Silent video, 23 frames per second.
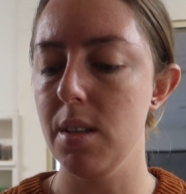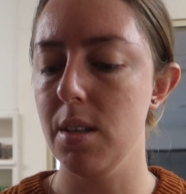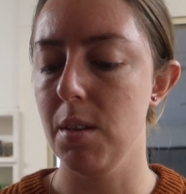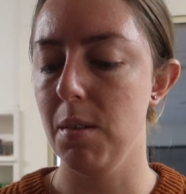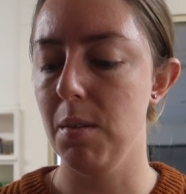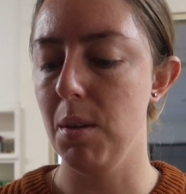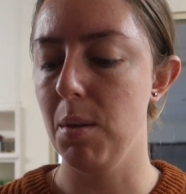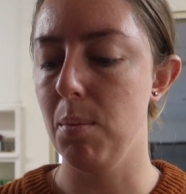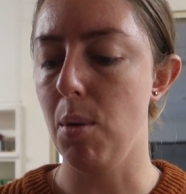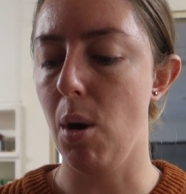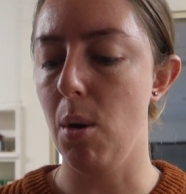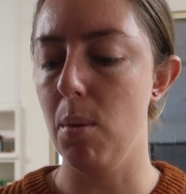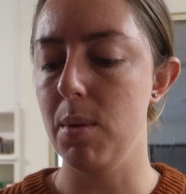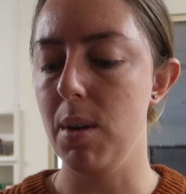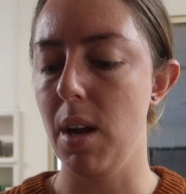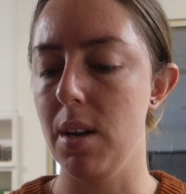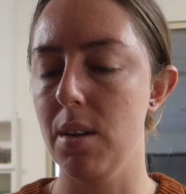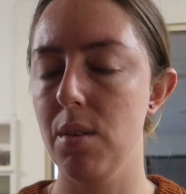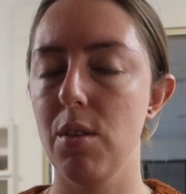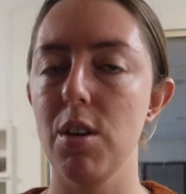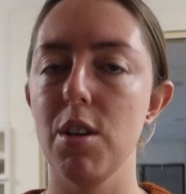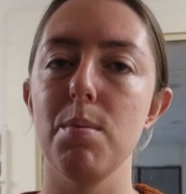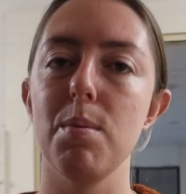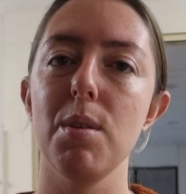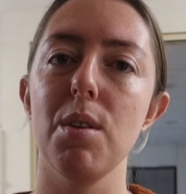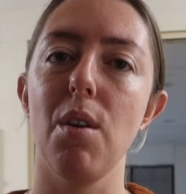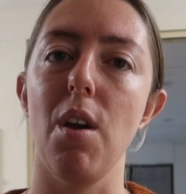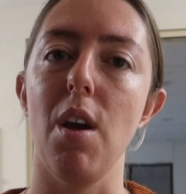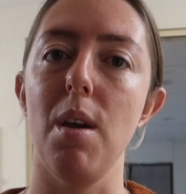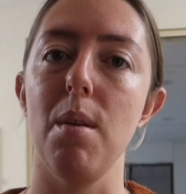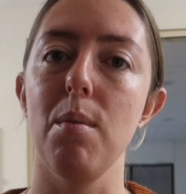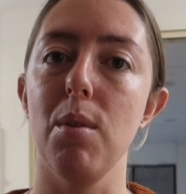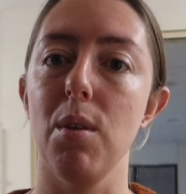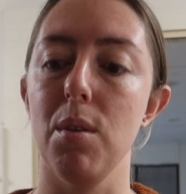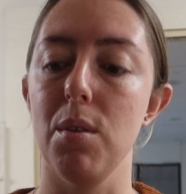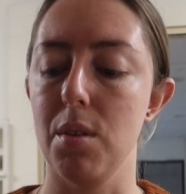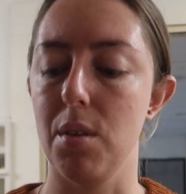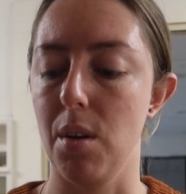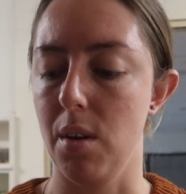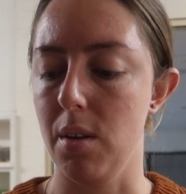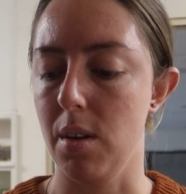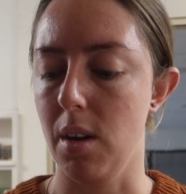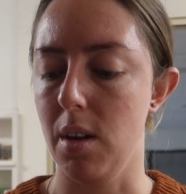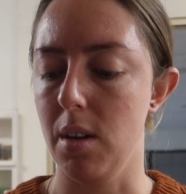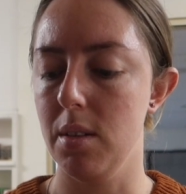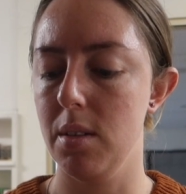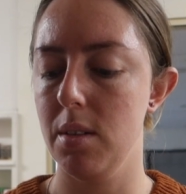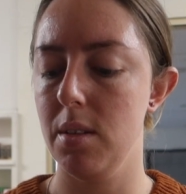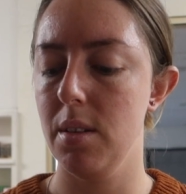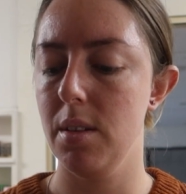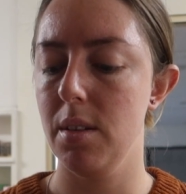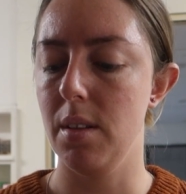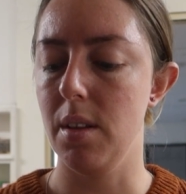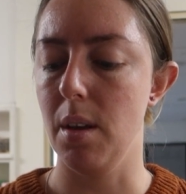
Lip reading: So we popped down to Krispy Kreme, got donuts.